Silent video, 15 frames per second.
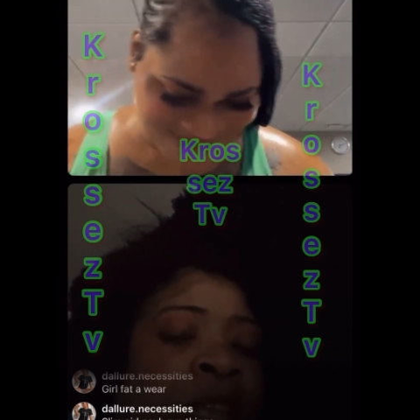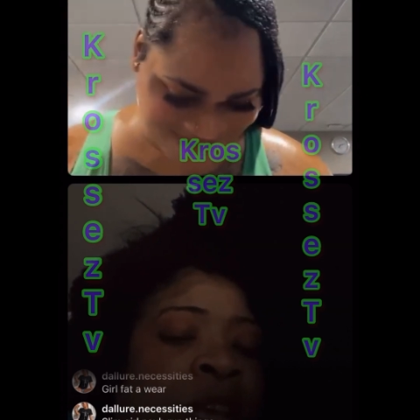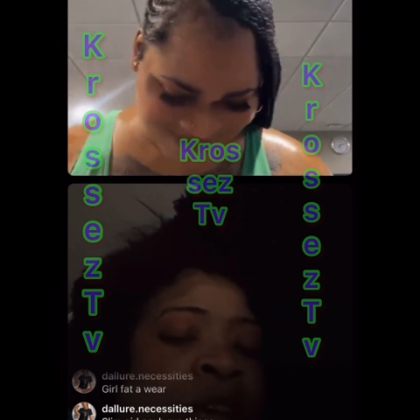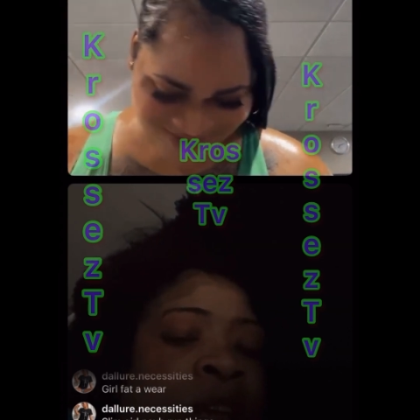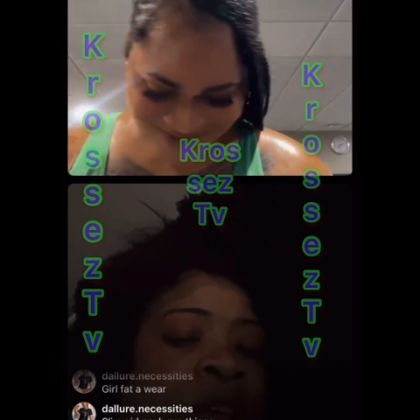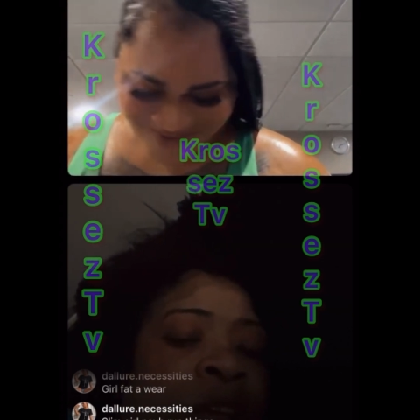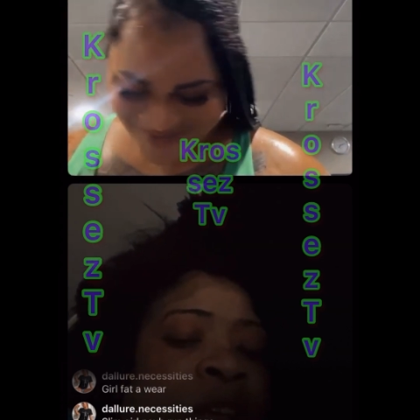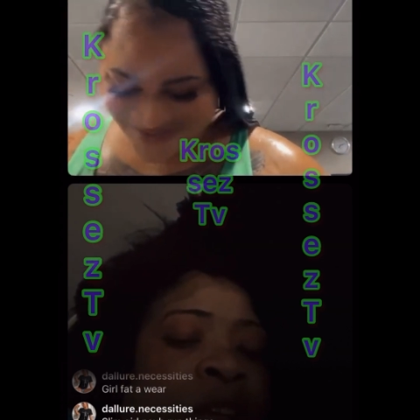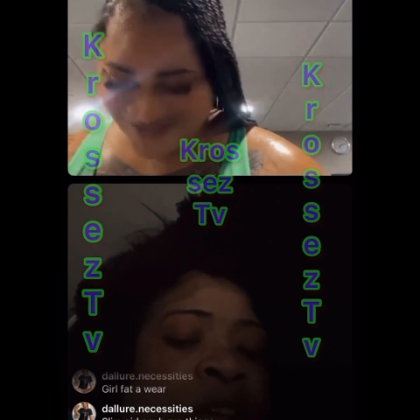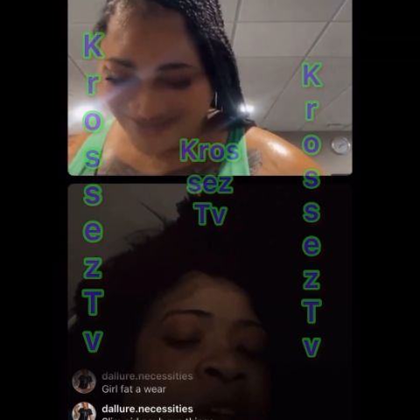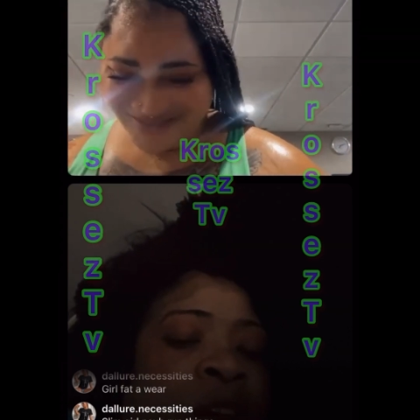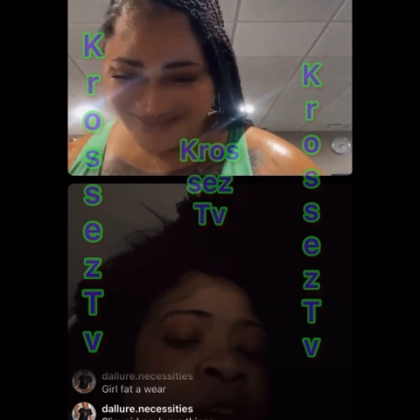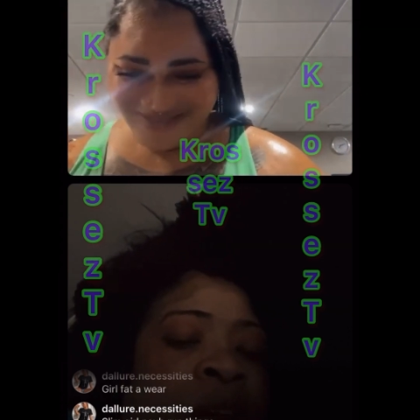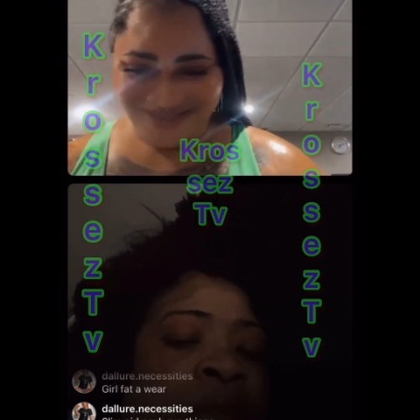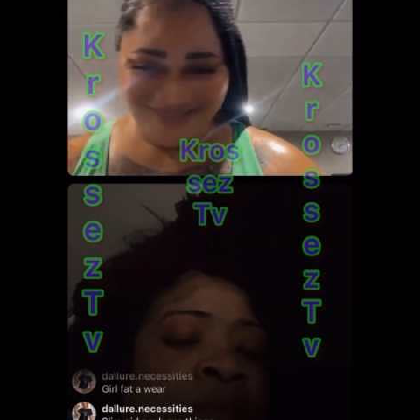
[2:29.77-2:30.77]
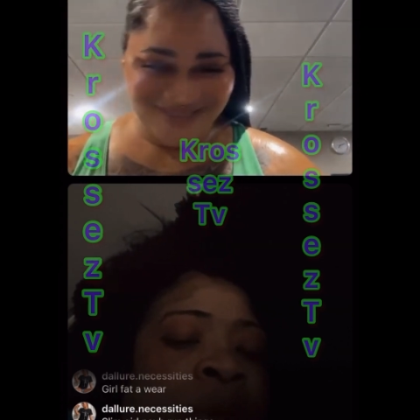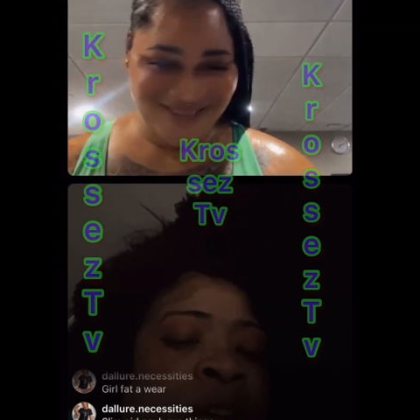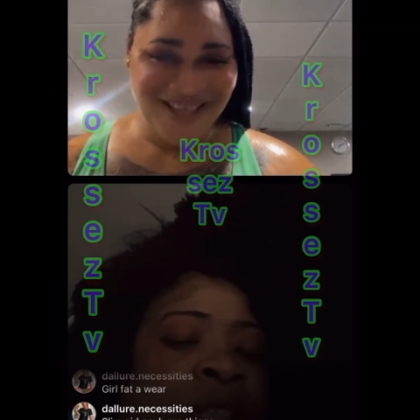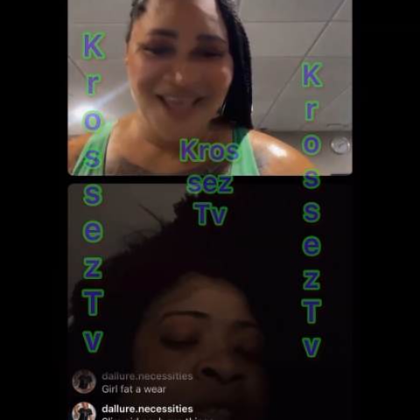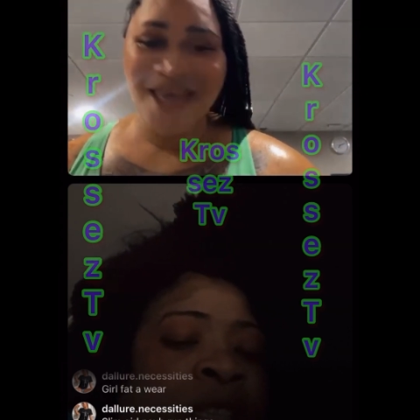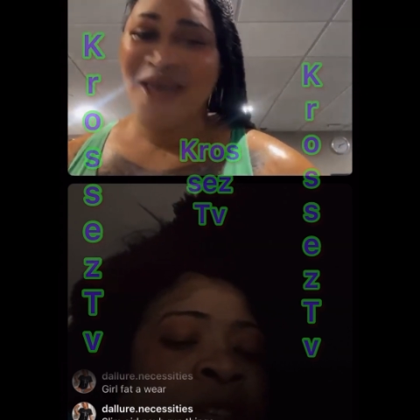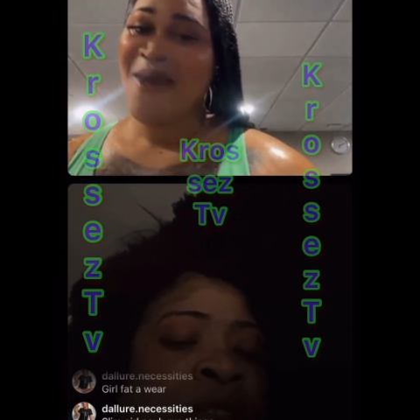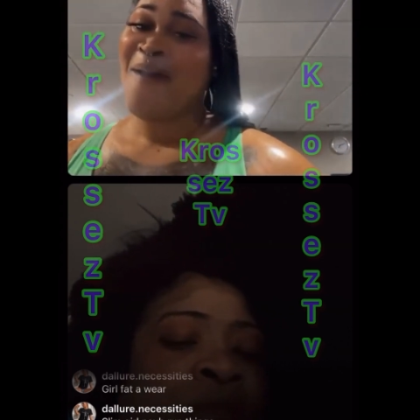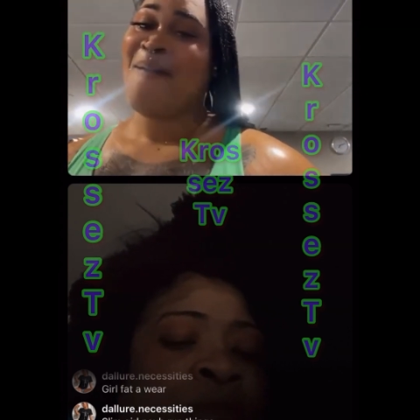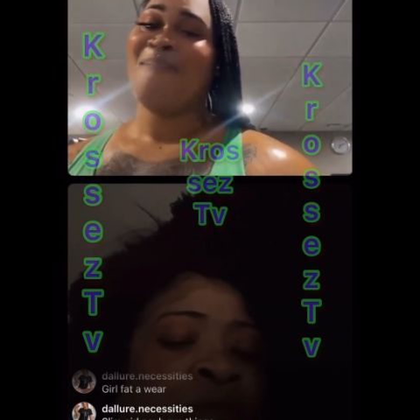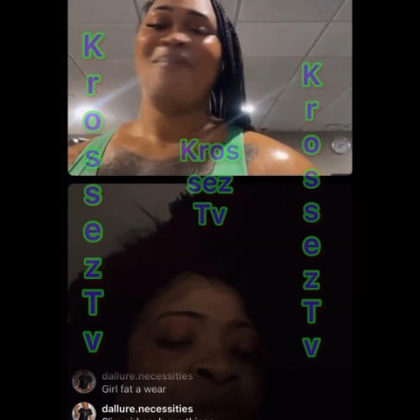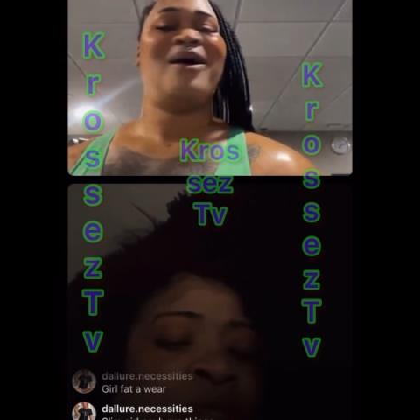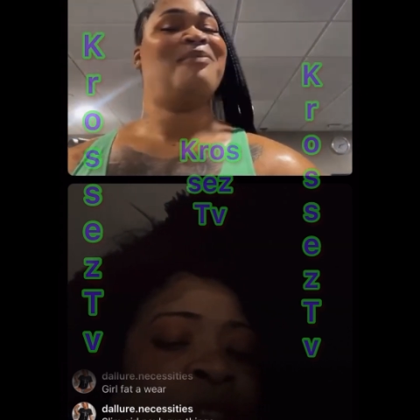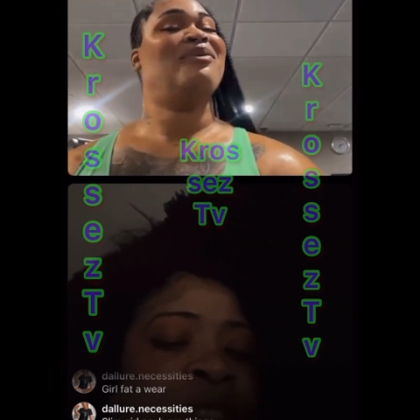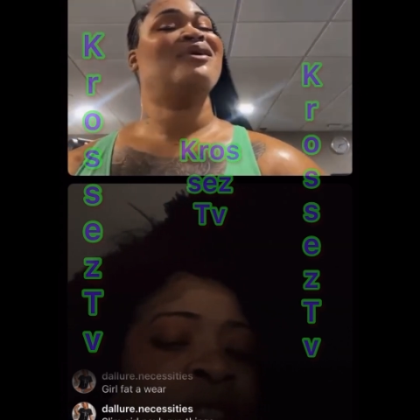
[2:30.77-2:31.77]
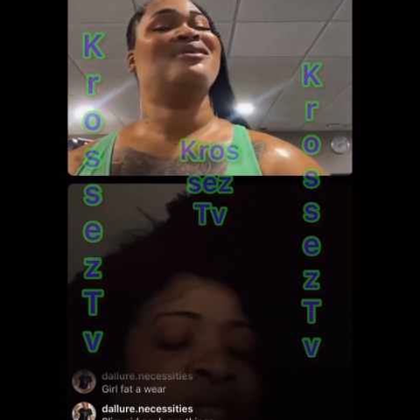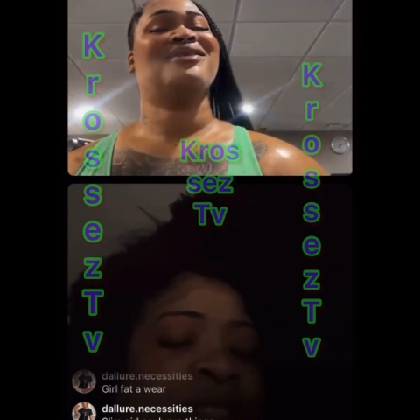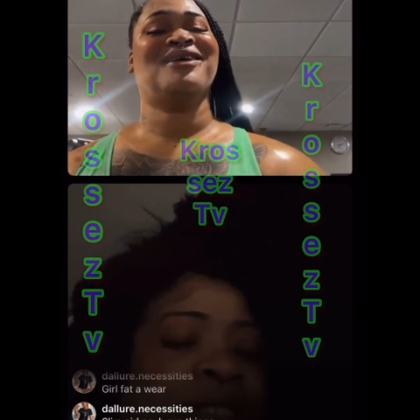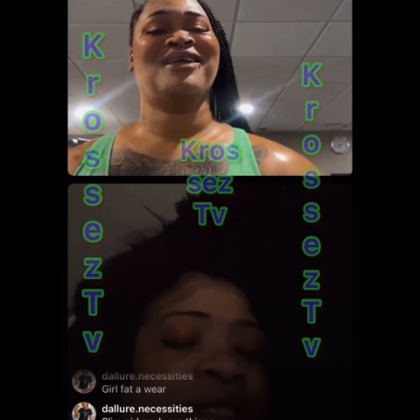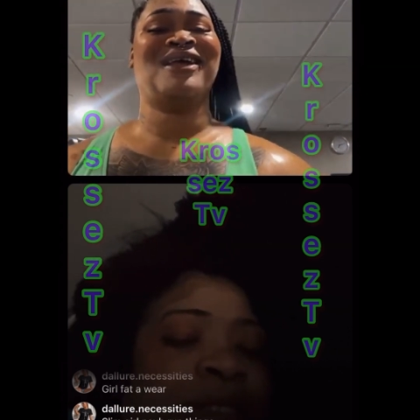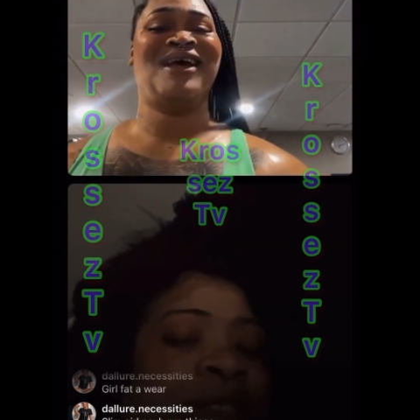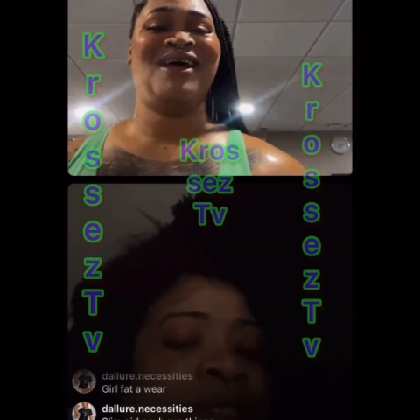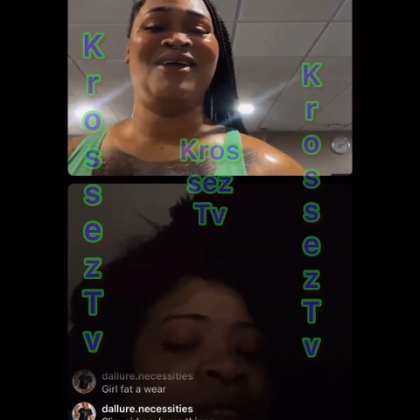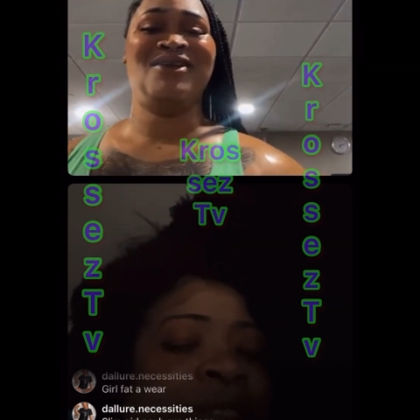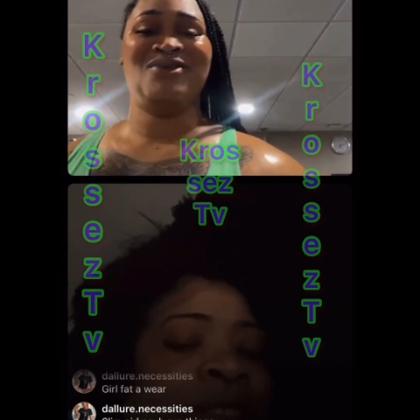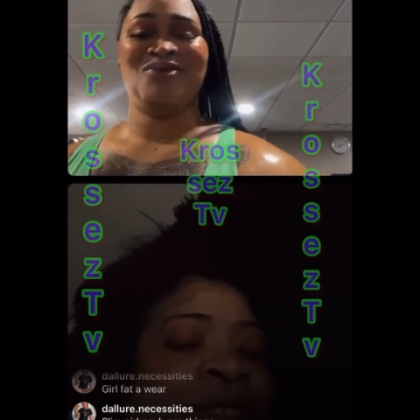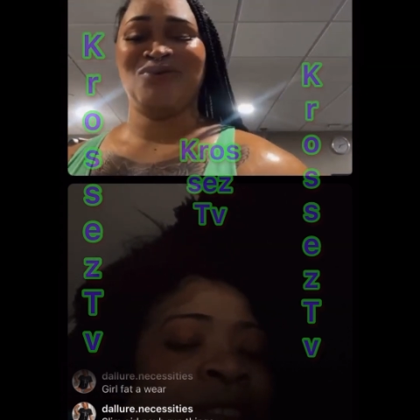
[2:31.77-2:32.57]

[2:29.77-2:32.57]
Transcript: say our battery loose. My battery are